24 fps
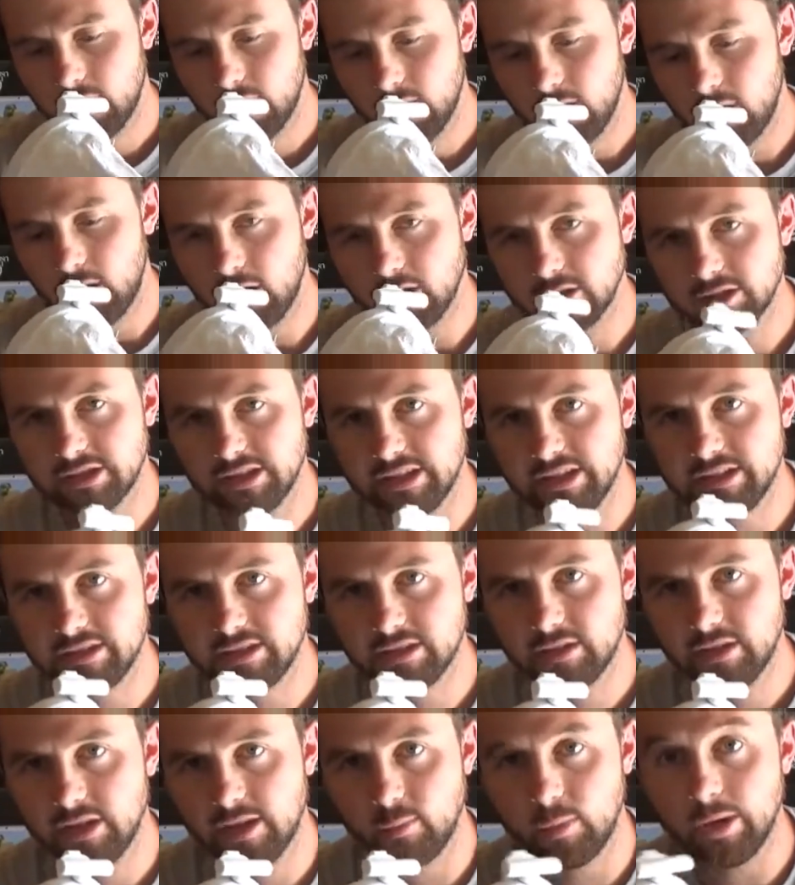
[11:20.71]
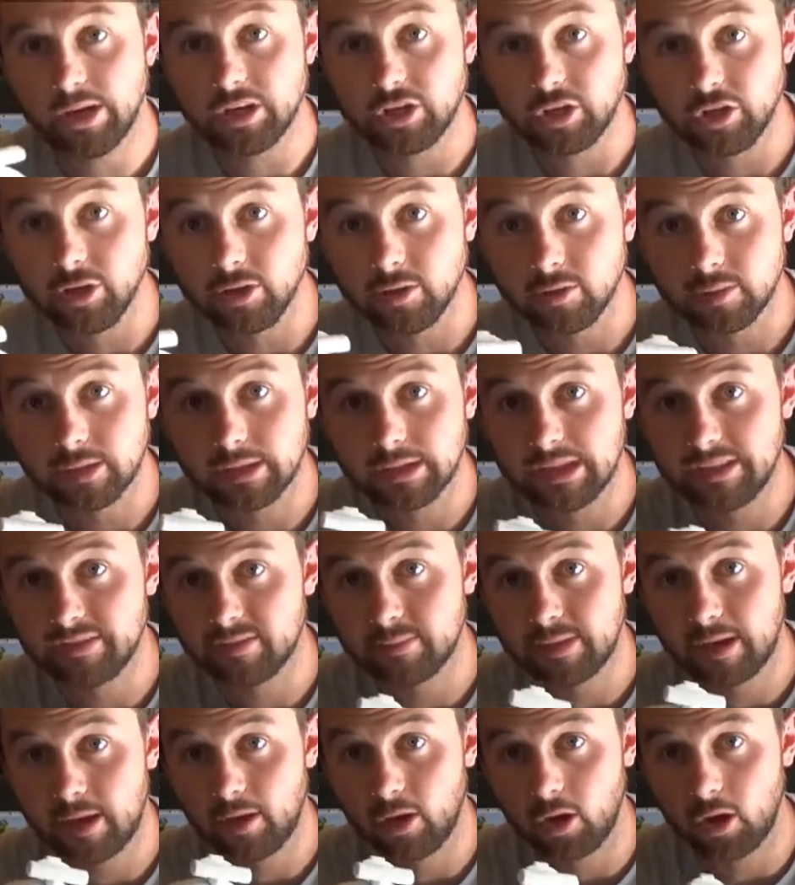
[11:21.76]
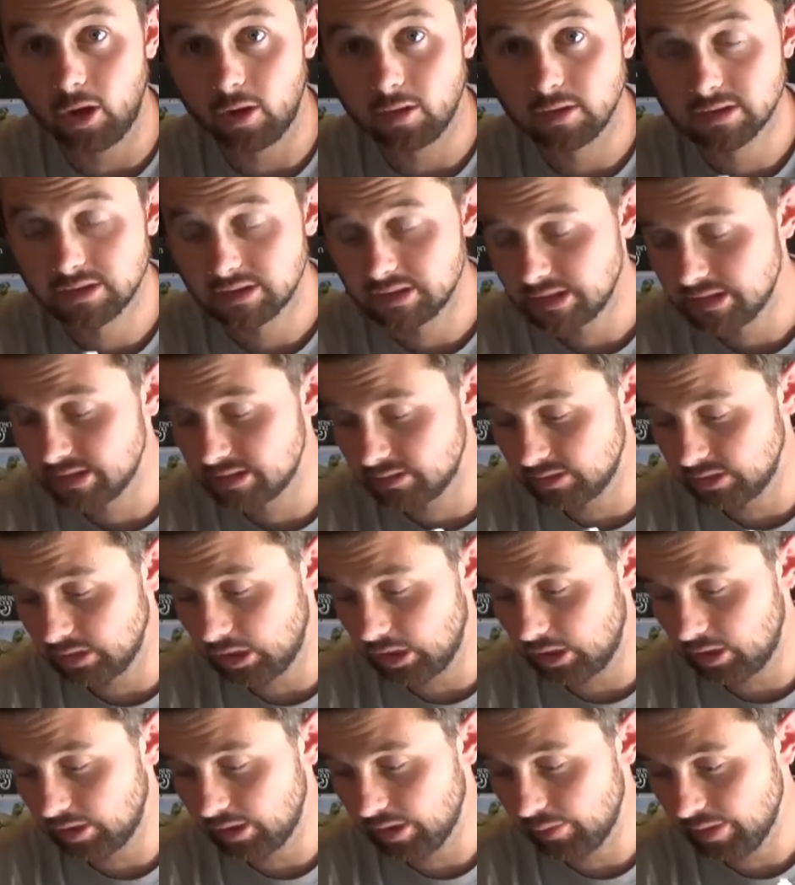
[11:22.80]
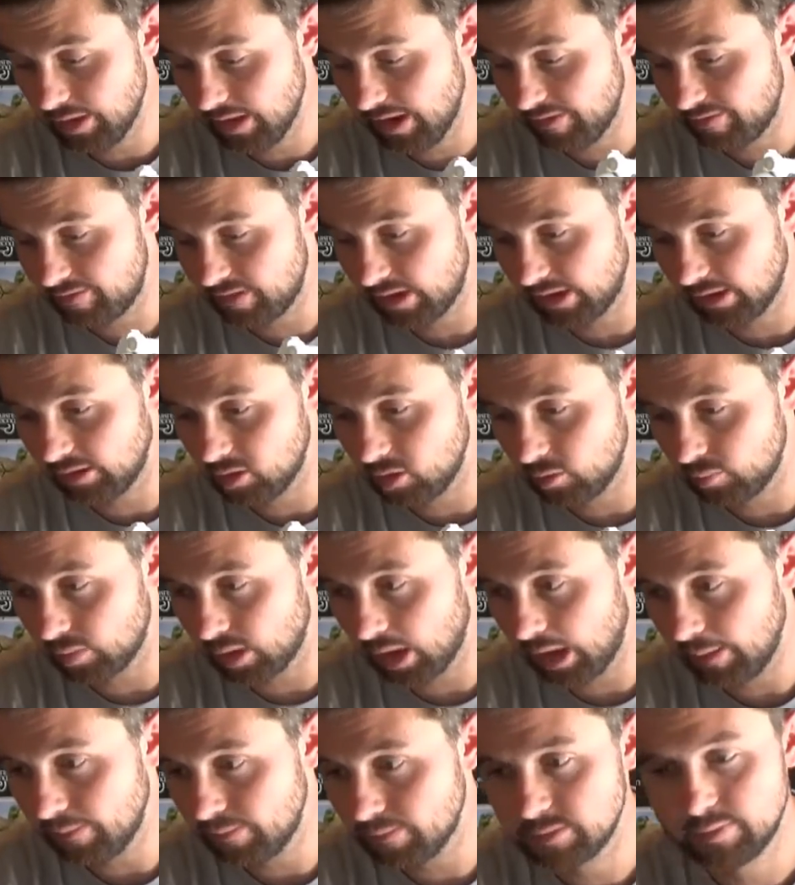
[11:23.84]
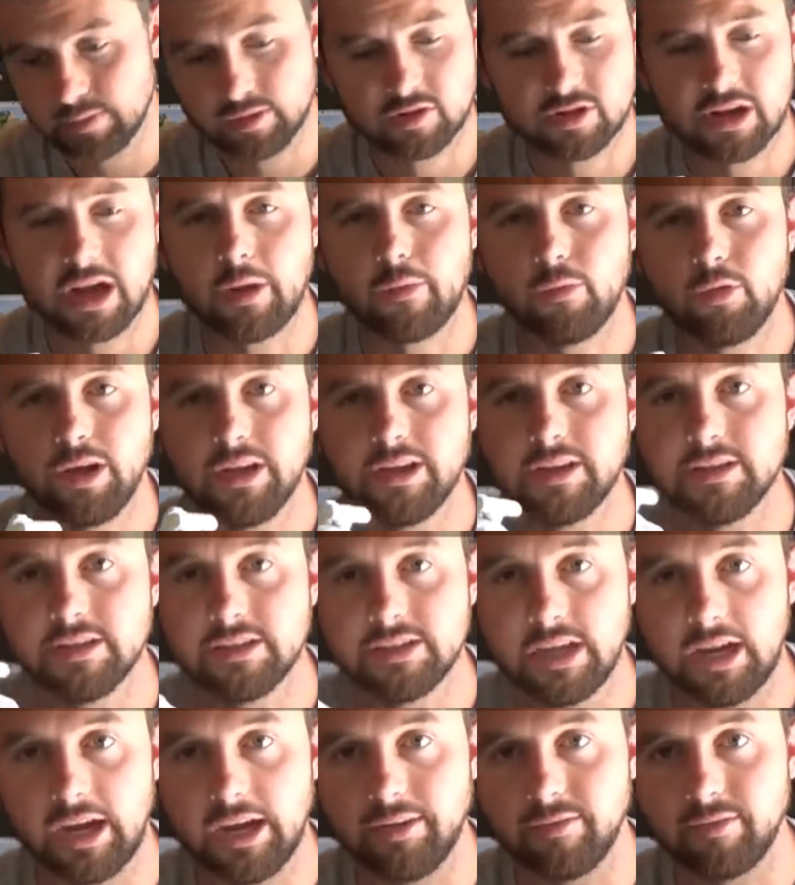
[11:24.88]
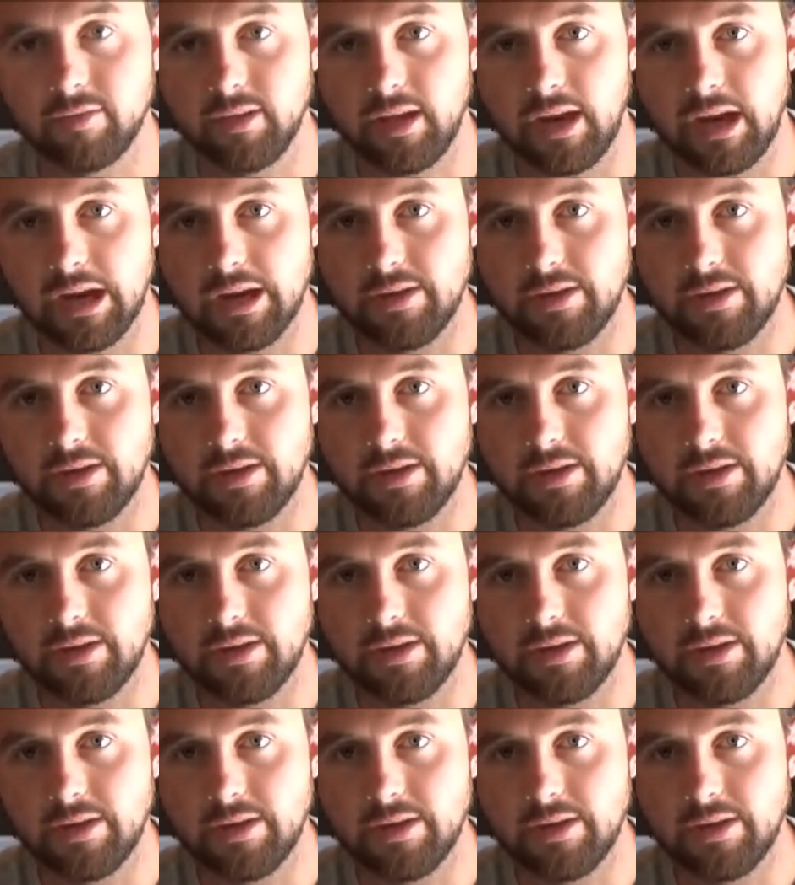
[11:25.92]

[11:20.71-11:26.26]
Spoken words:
all season, and we do. We leave them out all season long, and we have very little problems, but they're not really designed for that.